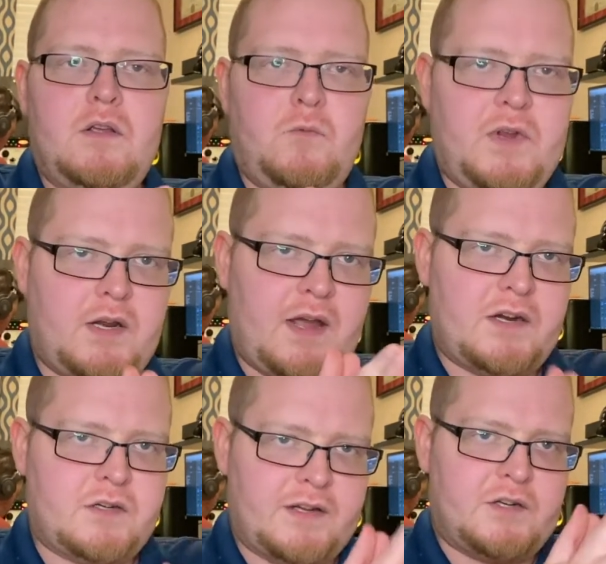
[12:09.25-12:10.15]
We can
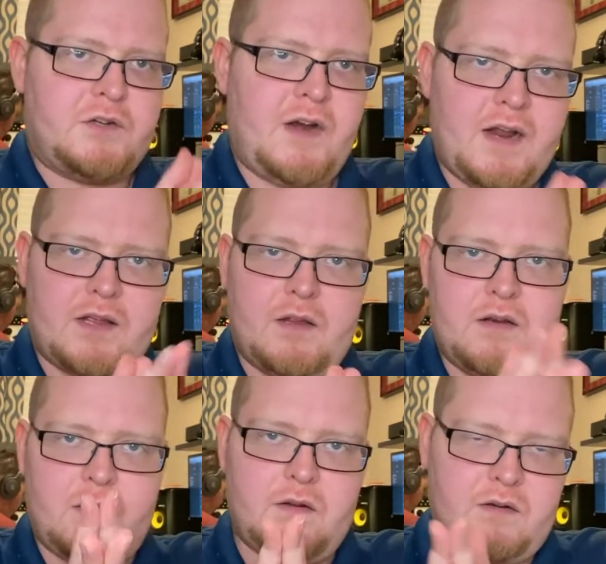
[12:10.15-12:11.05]
actually track it
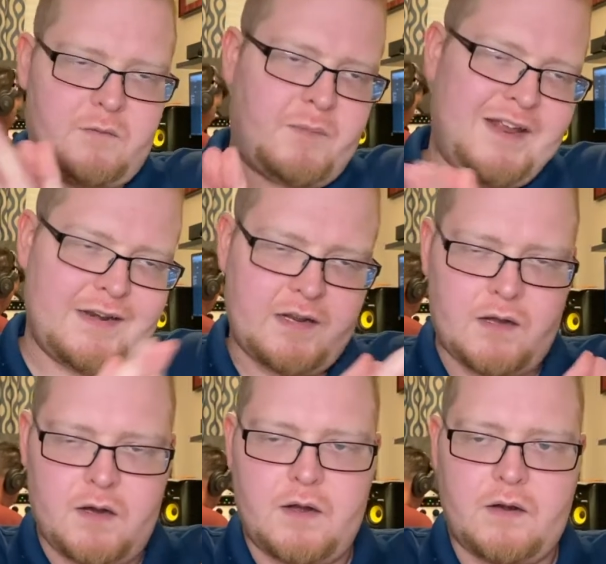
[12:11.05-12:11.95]
depending
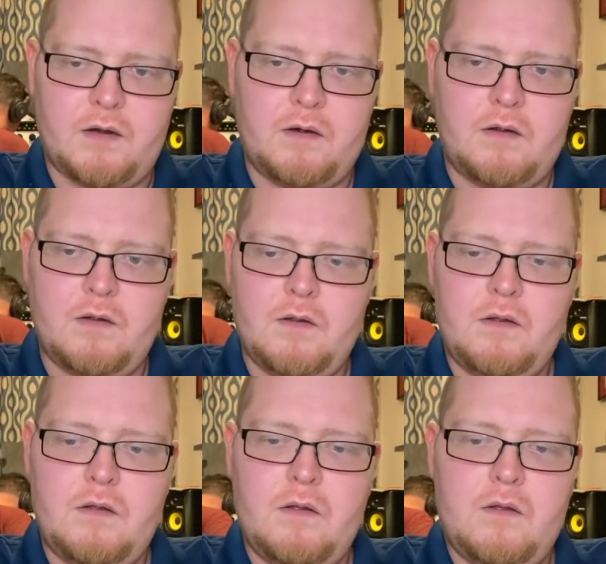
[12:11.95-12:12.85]
on
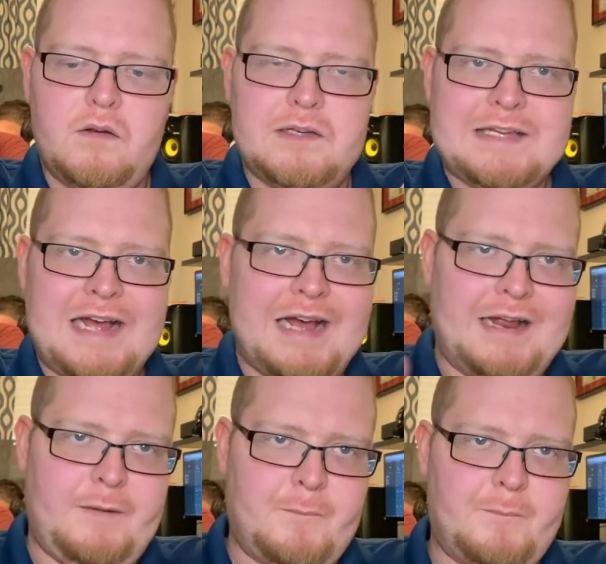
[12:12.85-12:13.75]
time.